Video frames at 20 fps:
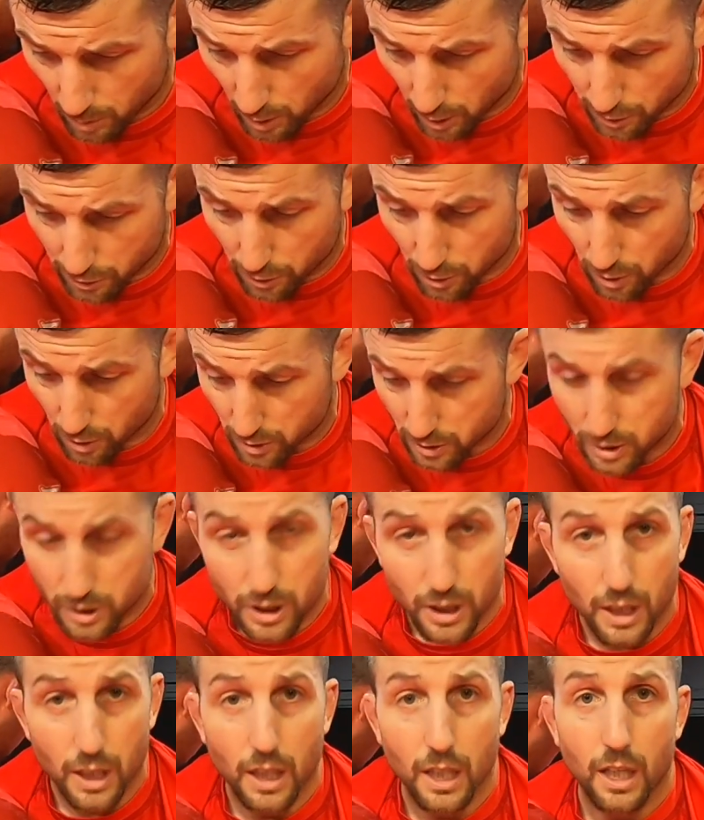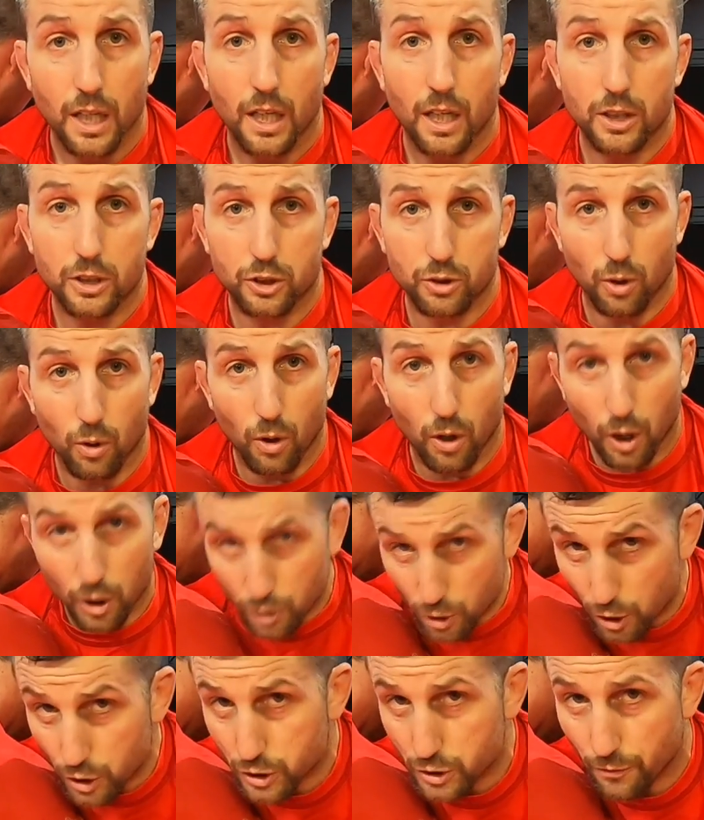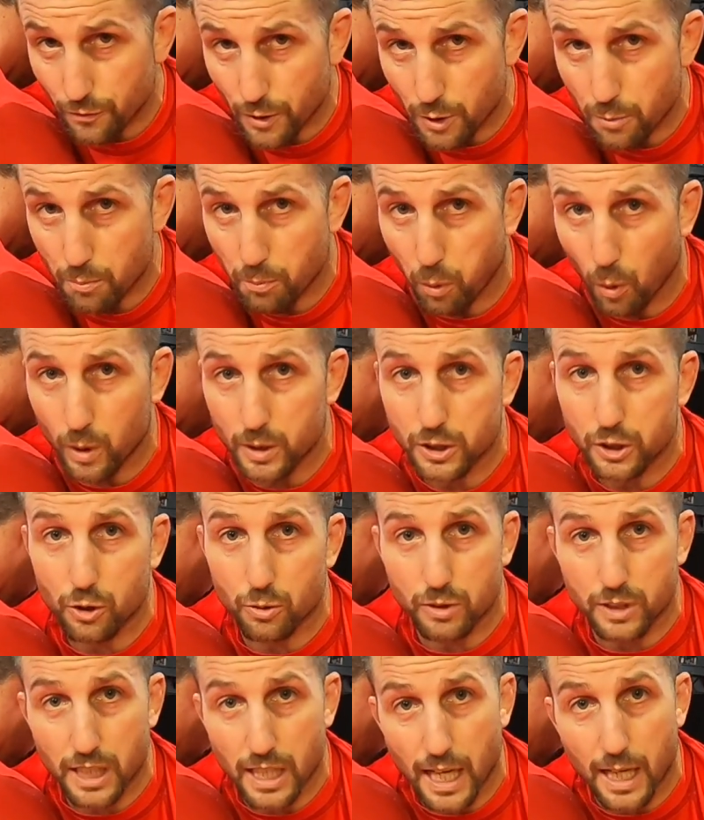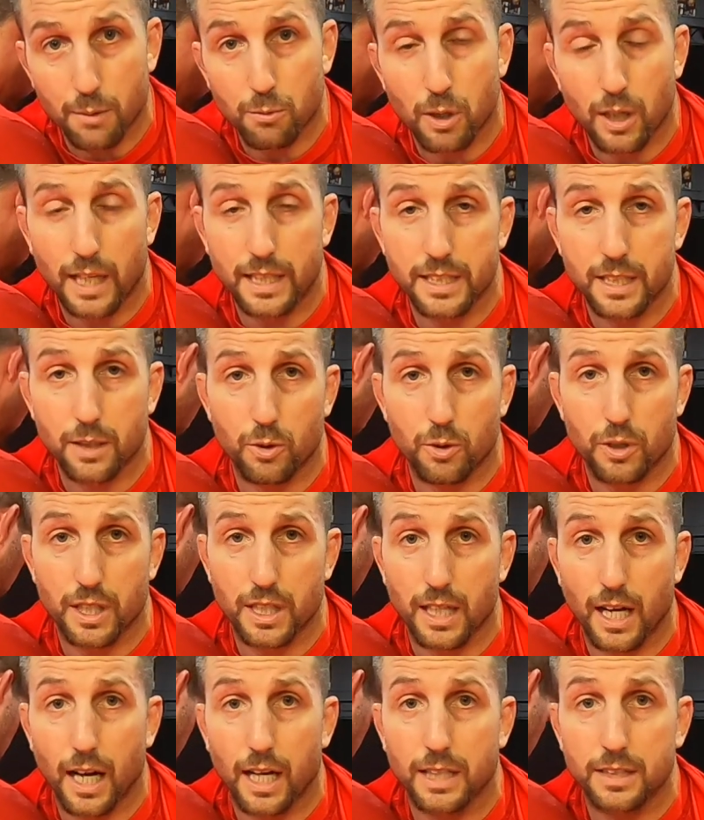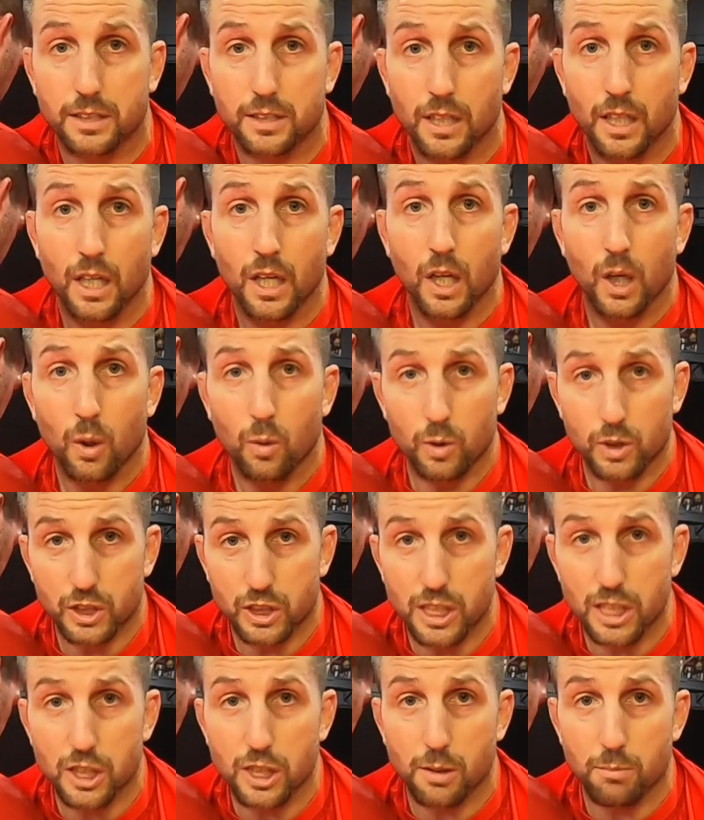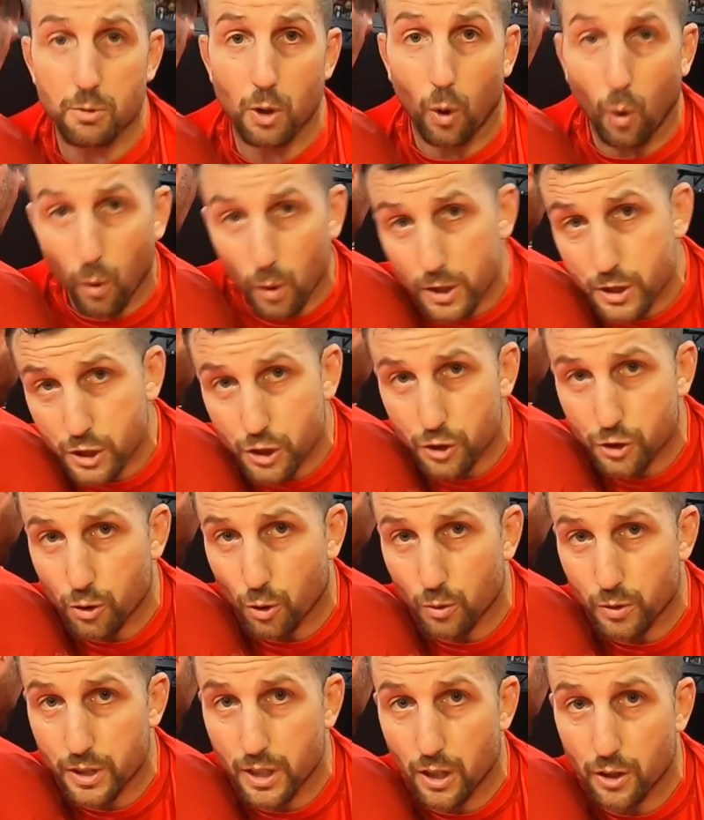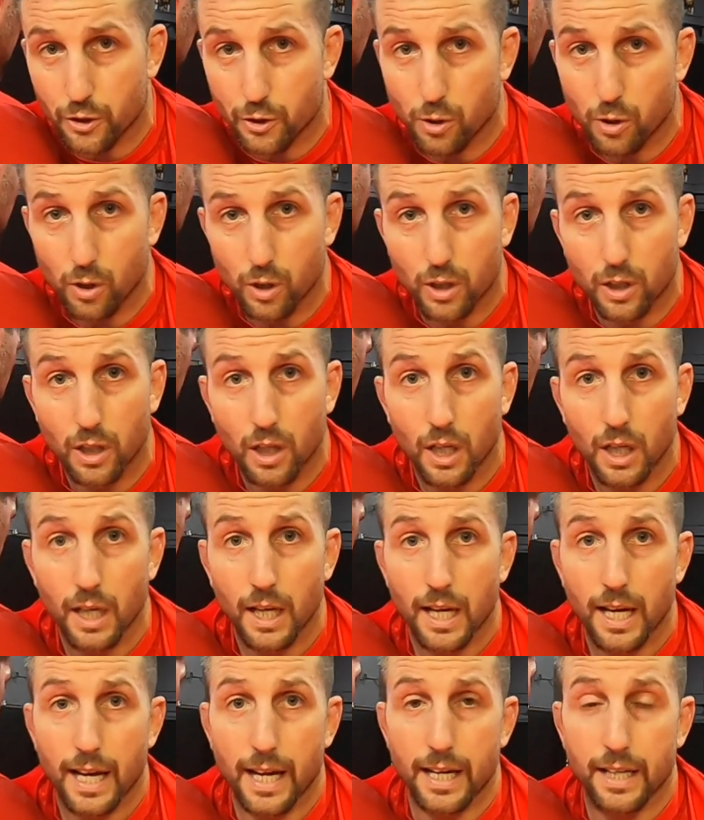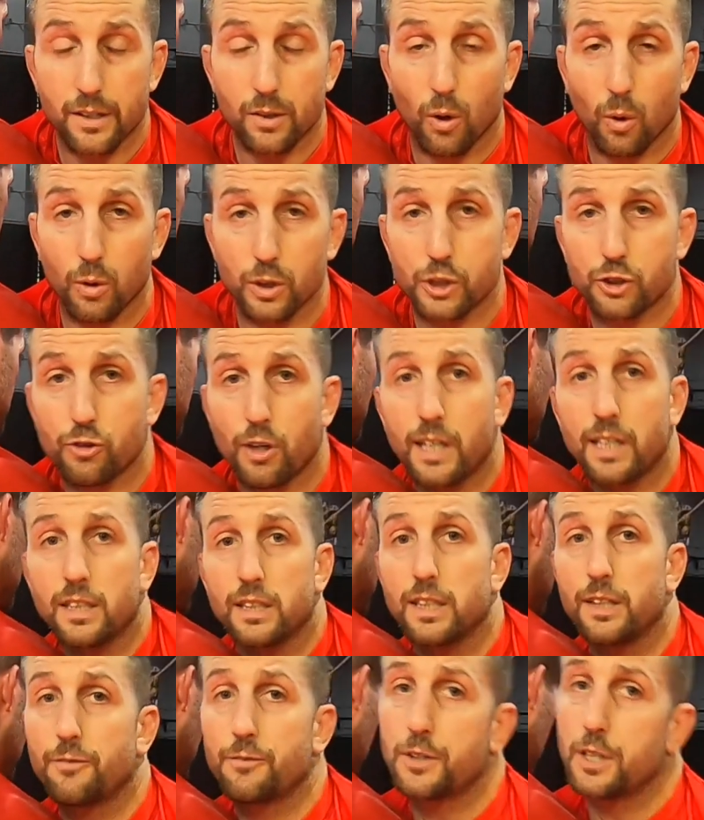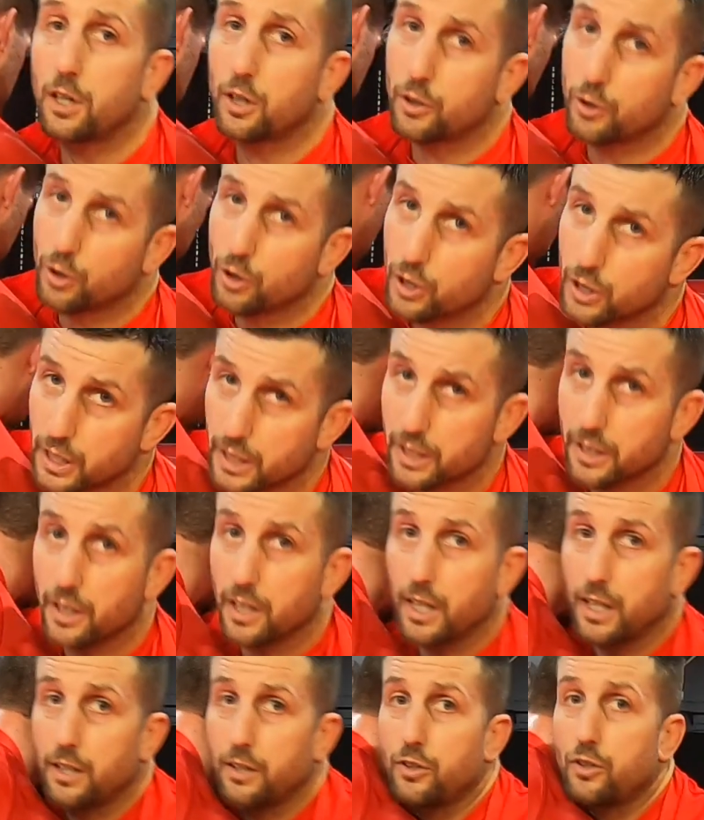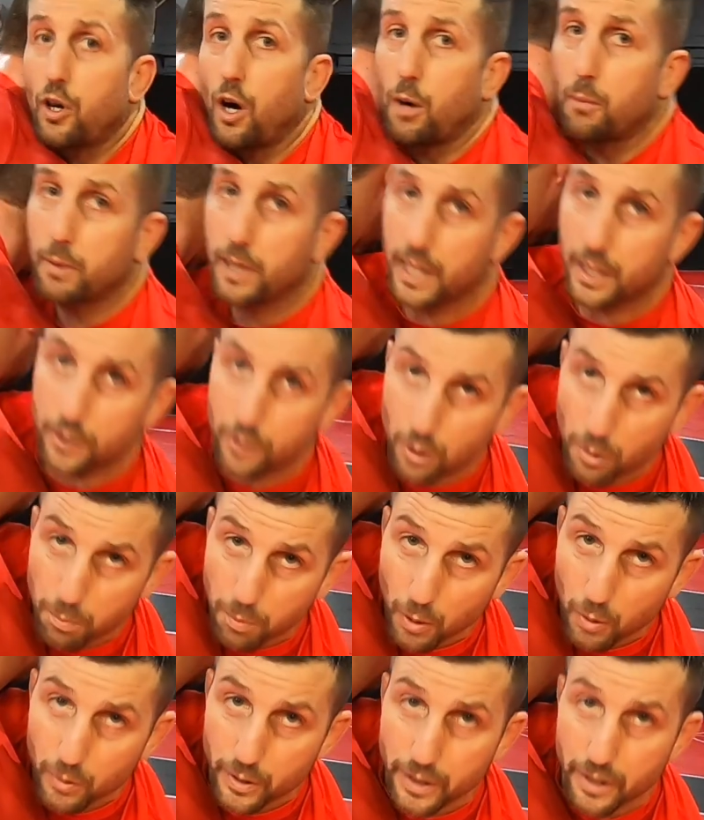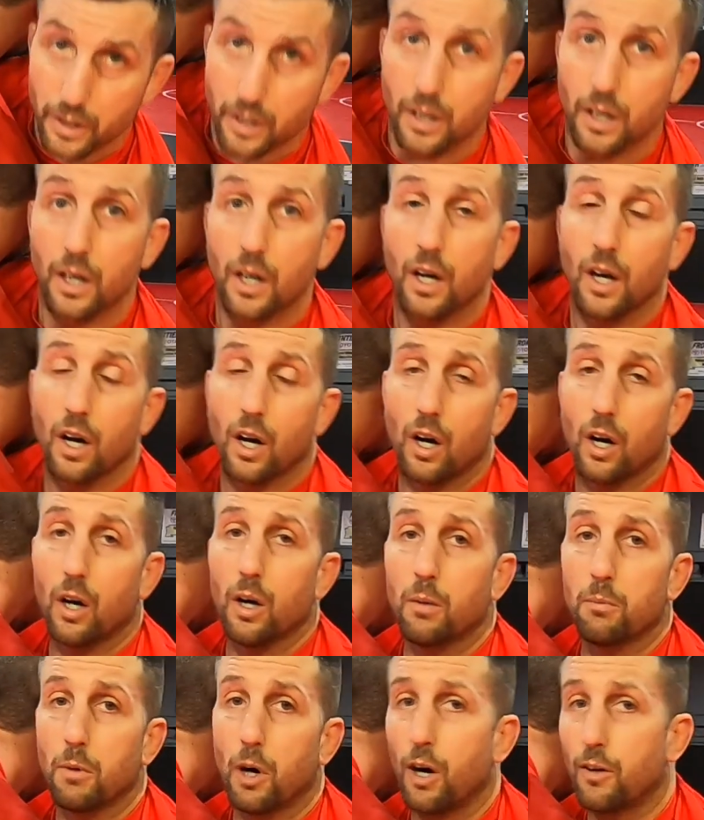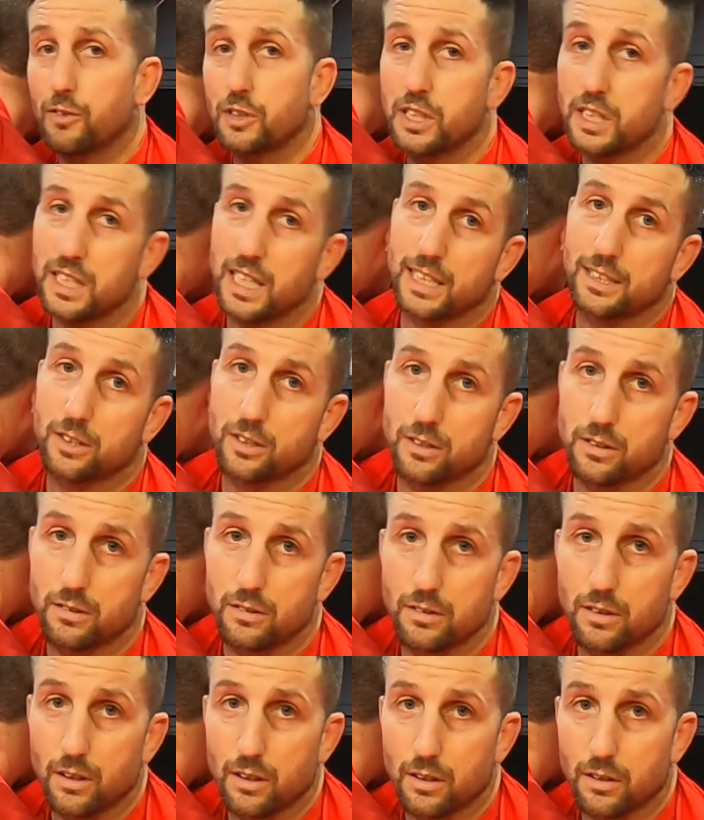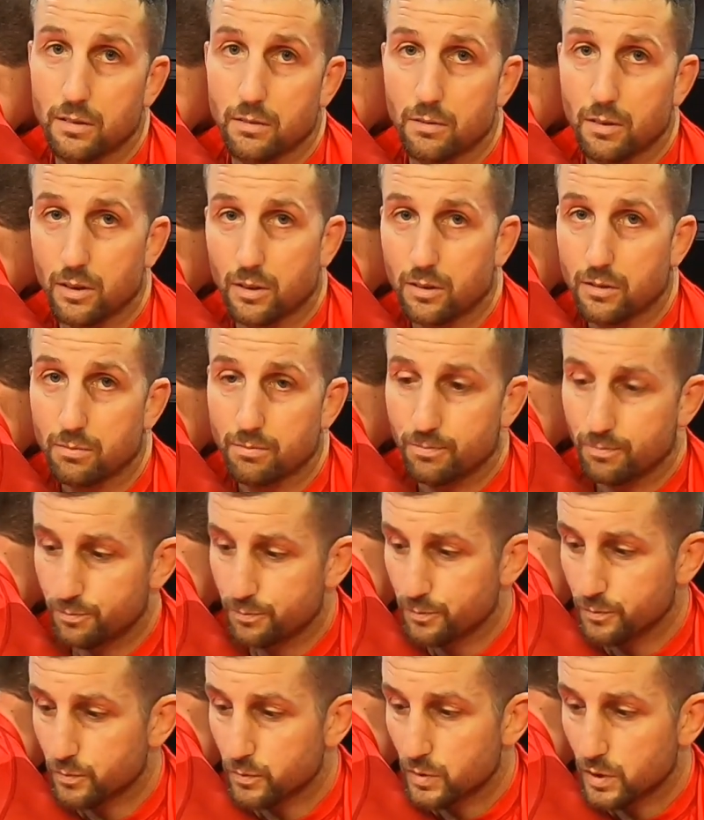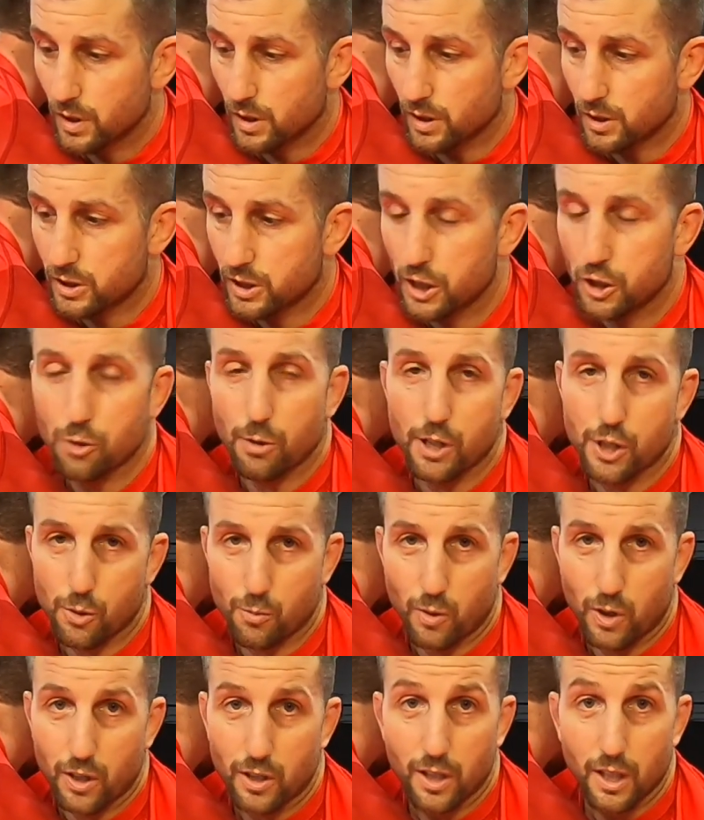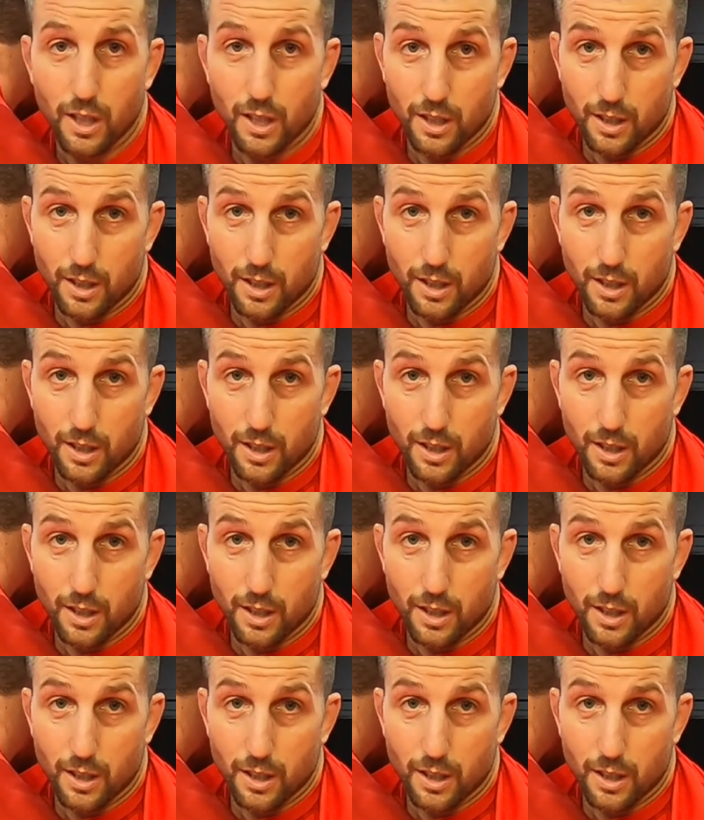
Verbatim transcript: underhooks. So underhooks are very important. So tonight what I with the guys was teach them to always control the underhook and always try to lift the underhook and dominate your opponent. Obviously that's a situation where